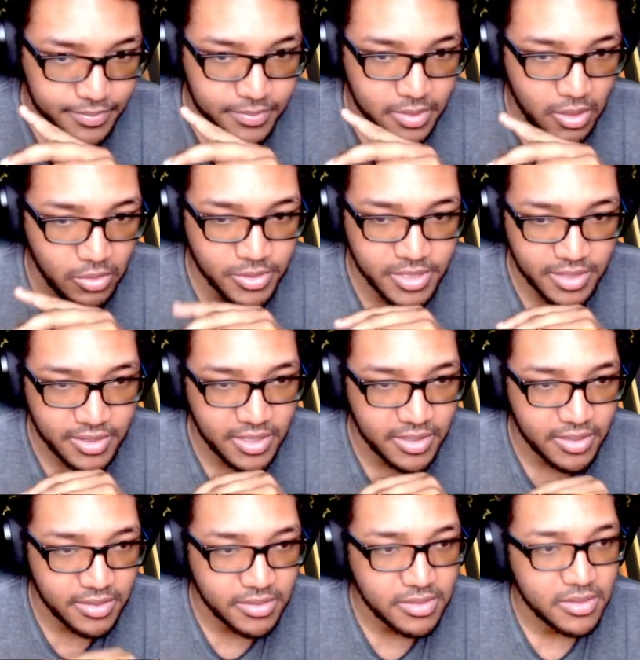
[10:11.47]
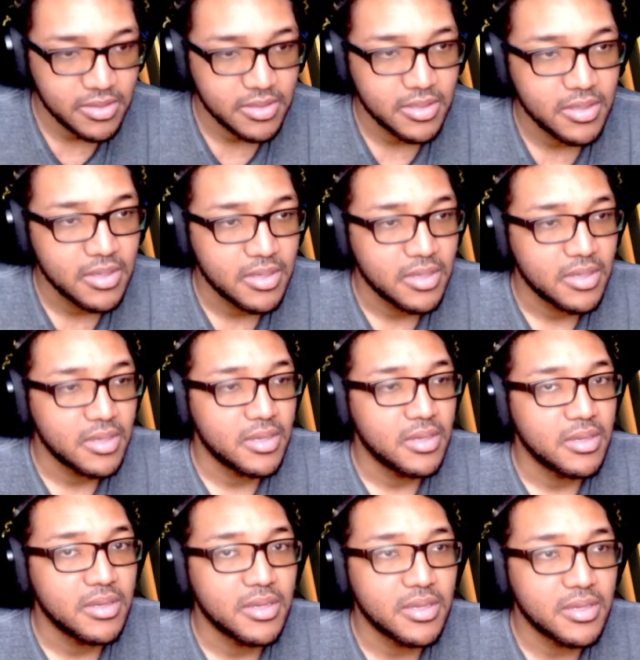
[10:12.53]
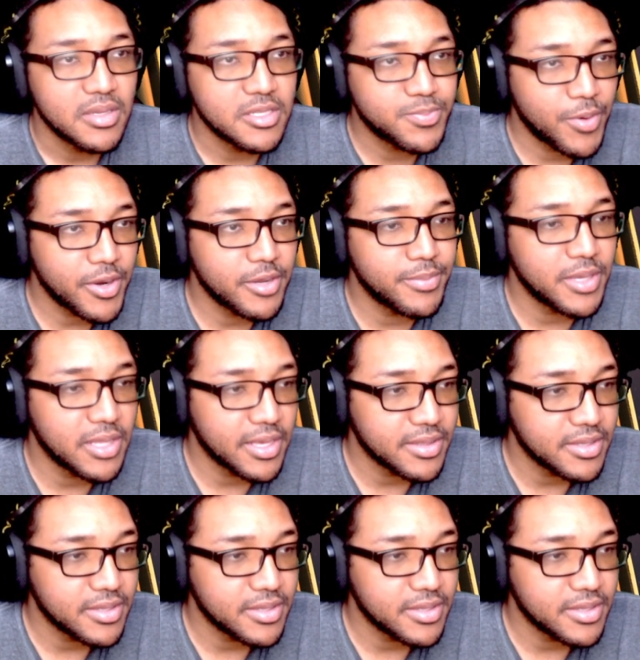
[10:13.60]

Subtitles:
or at least I think it is. It's probably gonna be like